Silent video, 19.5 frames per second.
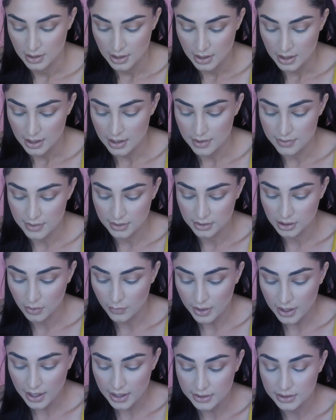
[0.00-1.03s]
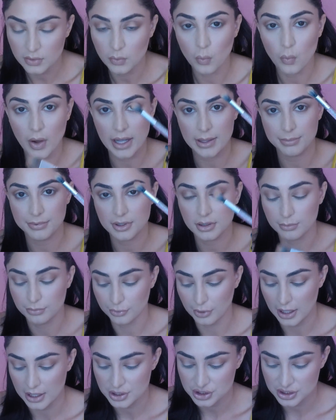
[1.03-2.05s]
And then go ahead and wipe your
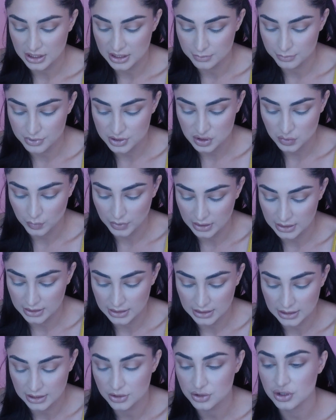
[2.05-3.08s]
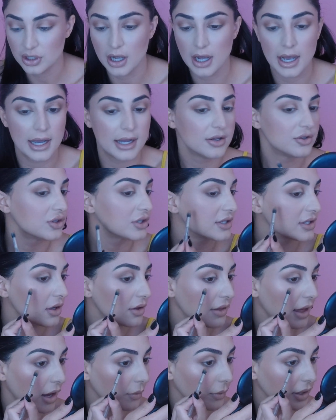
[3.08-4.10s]
brush in between each eye, just so
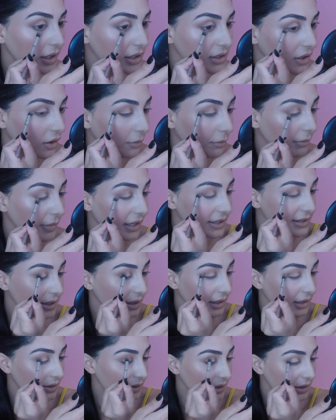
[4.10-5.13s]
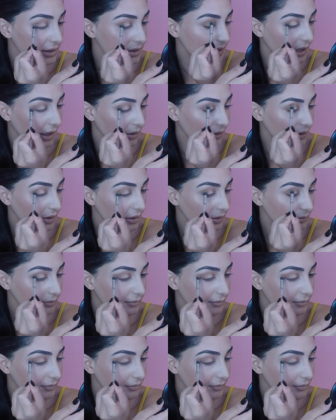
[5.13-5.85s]
that way you don't mix anything together.